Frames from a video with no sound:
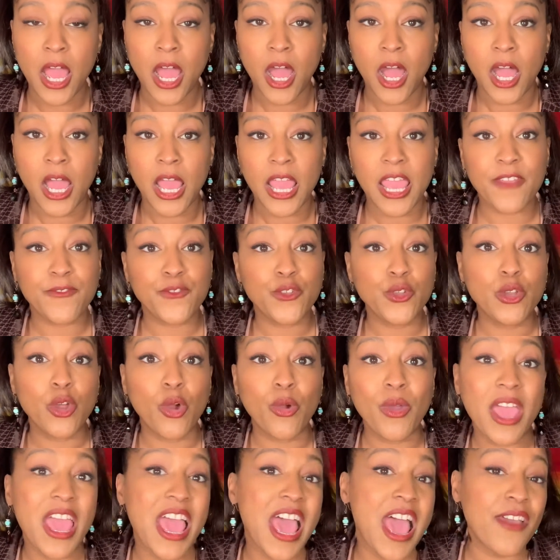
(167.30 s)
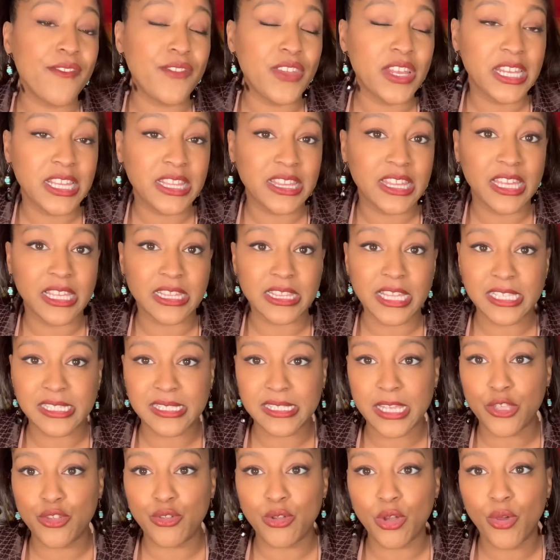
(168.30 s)
If you don't have anything, let's
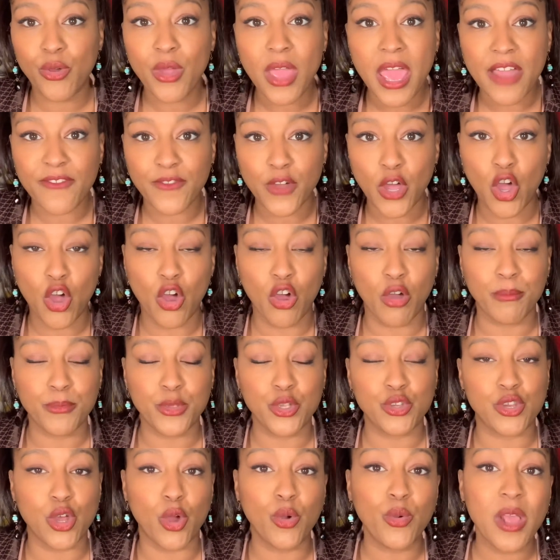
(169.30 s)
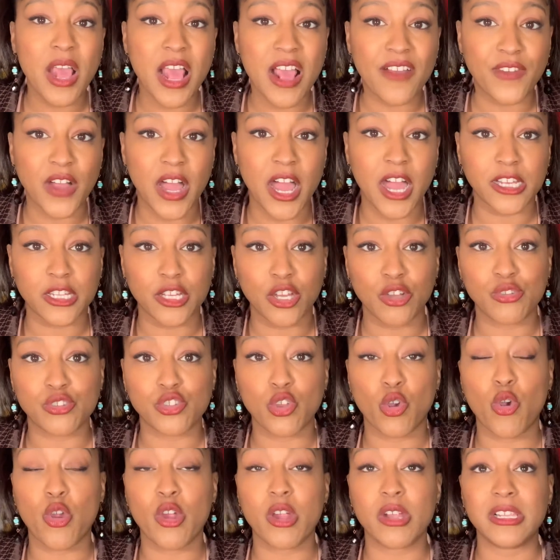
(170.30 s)
say you don't have a home, you don't have autos,
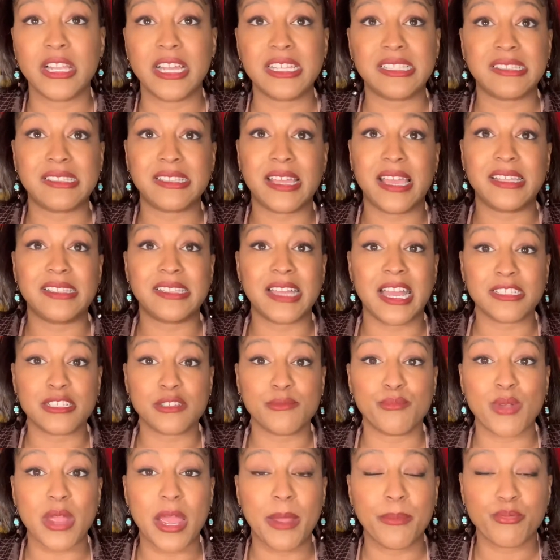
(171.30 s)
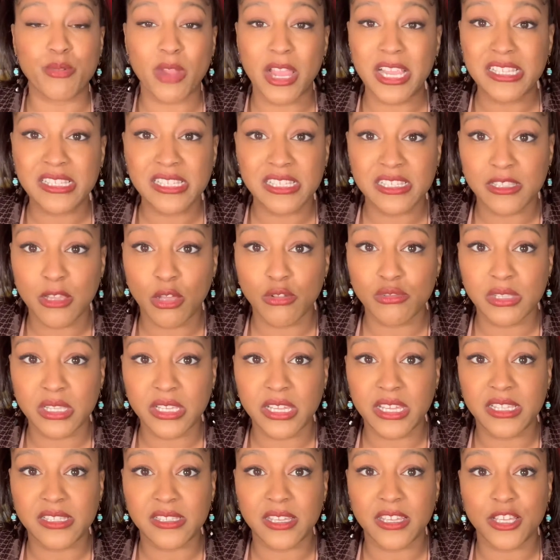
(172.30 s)
or let's say Dr. Brown places those
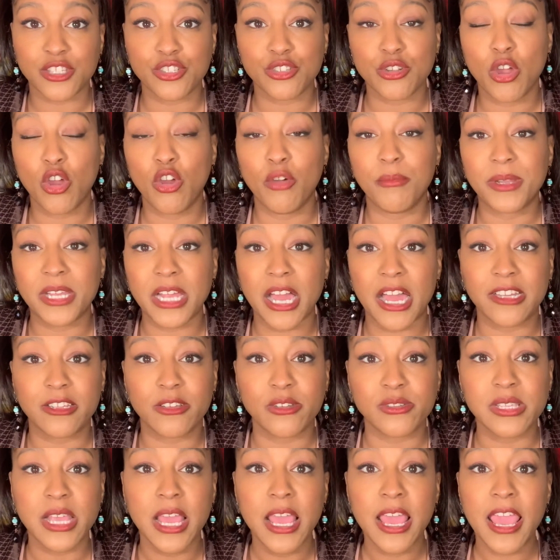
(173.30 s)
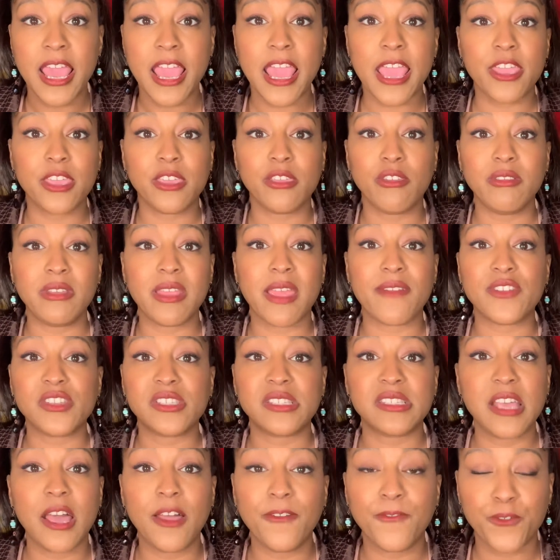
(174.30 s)
liens against your home and autos and you never
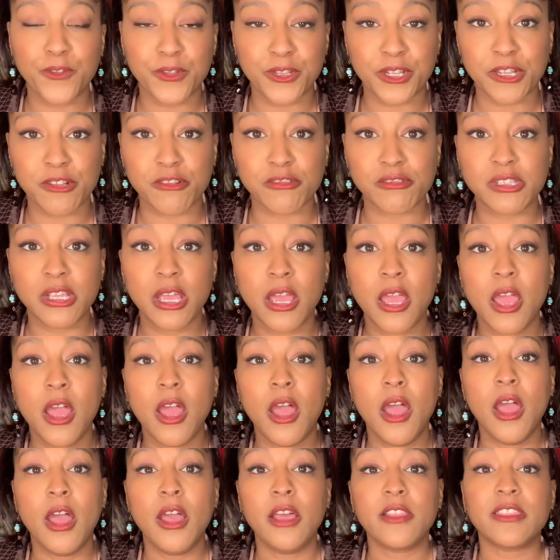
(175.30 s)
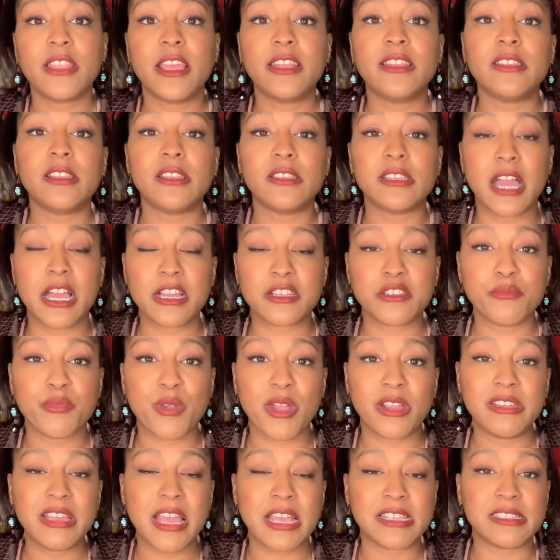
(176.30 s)
sell for years, then Dr.
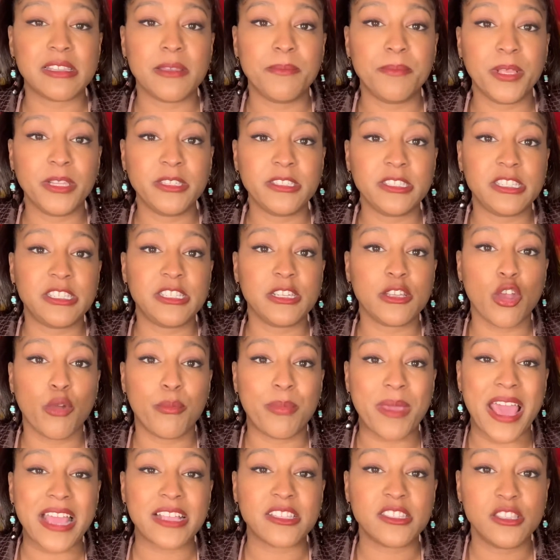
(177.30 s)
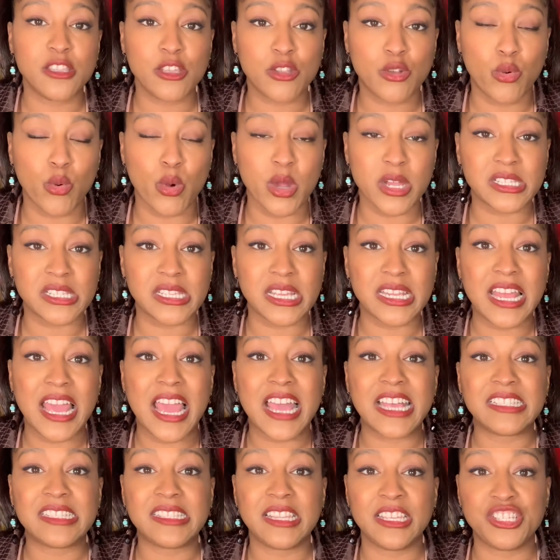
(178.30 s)
Brown has the ability to go back to the courts and
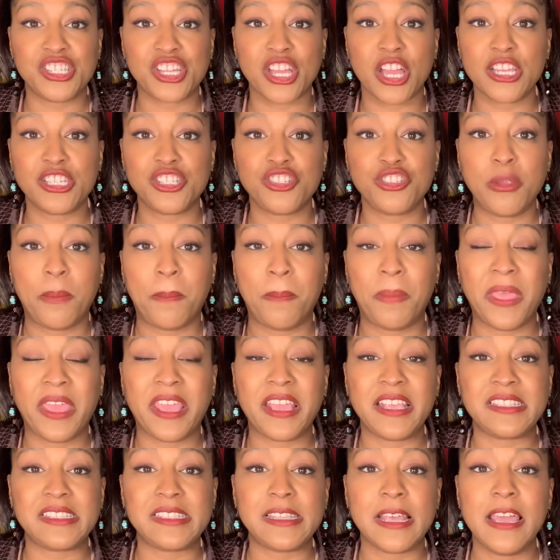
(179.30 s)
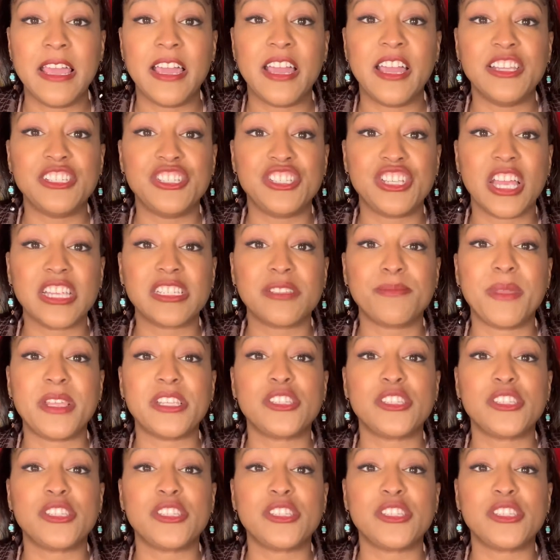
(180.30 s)
ask the judge to place a judgment to